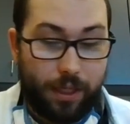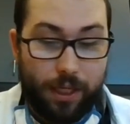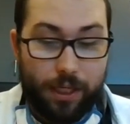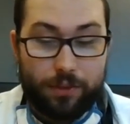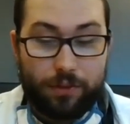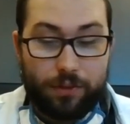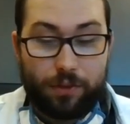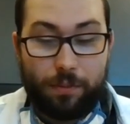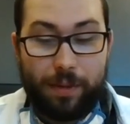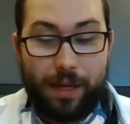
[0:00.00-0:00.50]

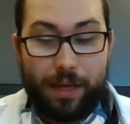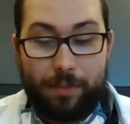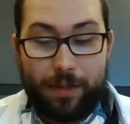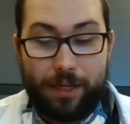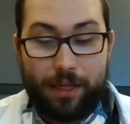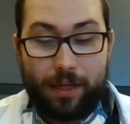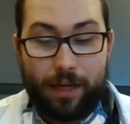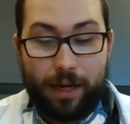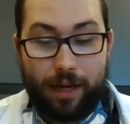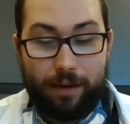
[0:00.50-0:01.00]
So
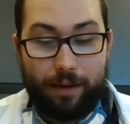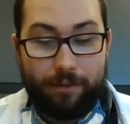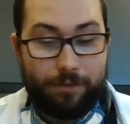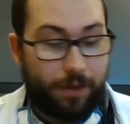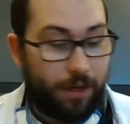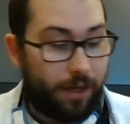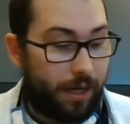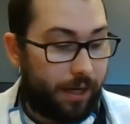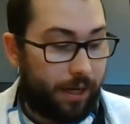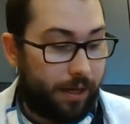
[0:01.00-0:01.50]
maybe I've
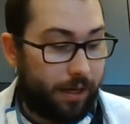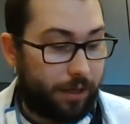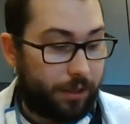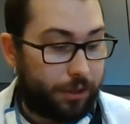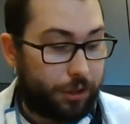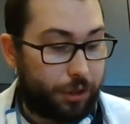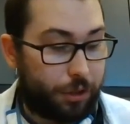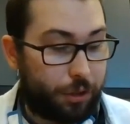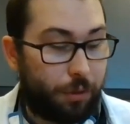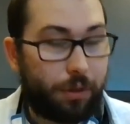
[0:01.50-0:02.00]
got a
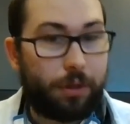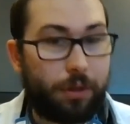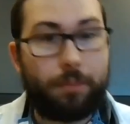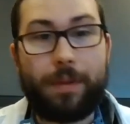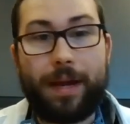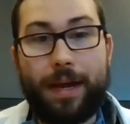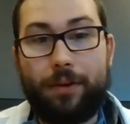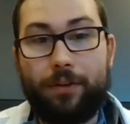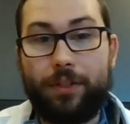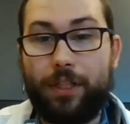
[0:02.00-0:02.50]
shorter
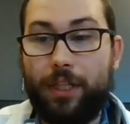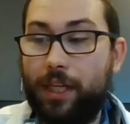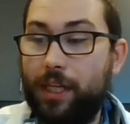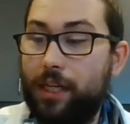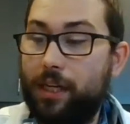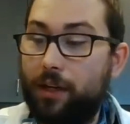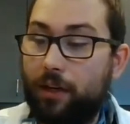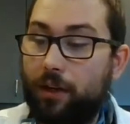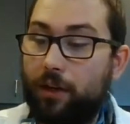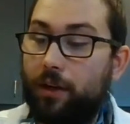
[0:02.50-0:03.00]
mountain
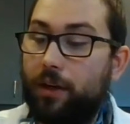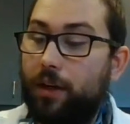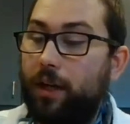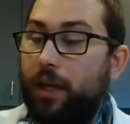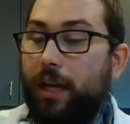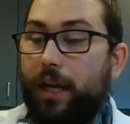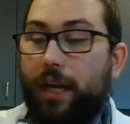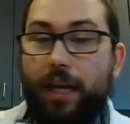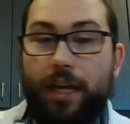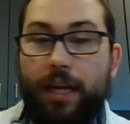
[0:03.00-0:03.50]
here,
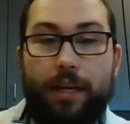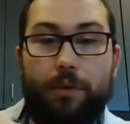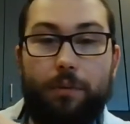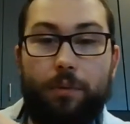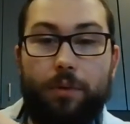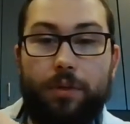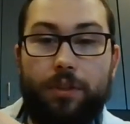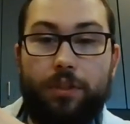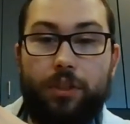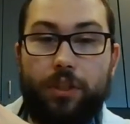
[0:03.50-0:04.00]
and it
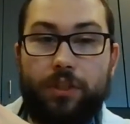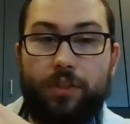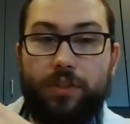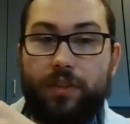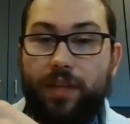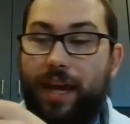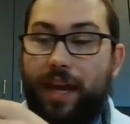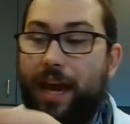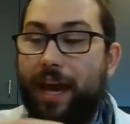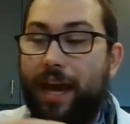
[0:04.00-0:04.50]
would just
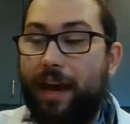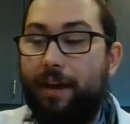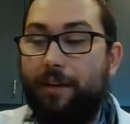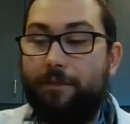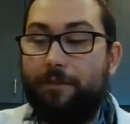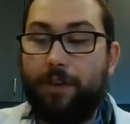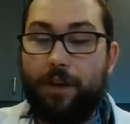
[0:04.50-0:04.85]
have,